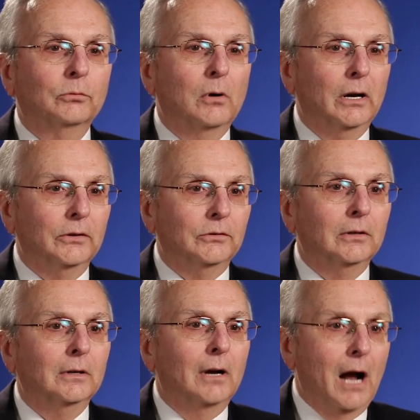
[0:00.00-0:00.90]
was,
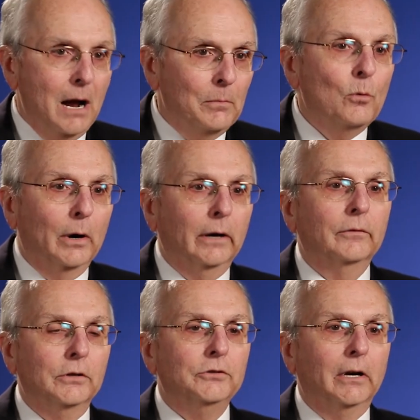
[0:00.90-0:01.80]
I'm aware
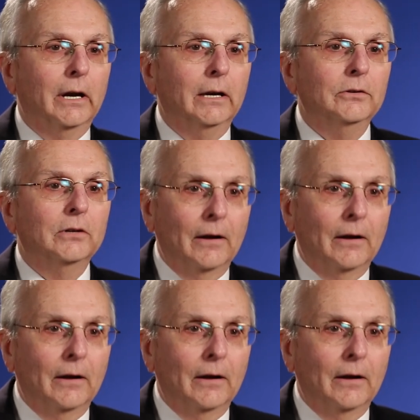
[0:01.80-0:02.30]
of the change.